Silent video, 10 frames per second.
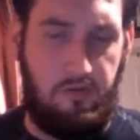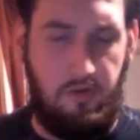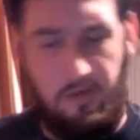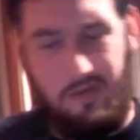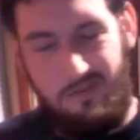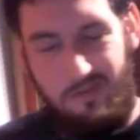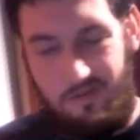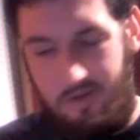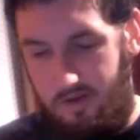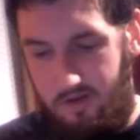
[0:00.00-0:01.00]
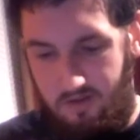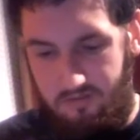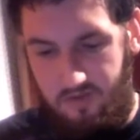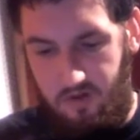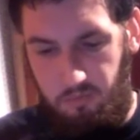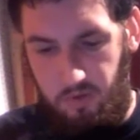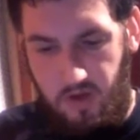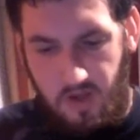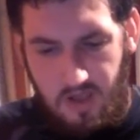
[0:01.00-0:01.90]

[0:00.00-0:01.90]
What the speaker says: so it's kind of not fair, but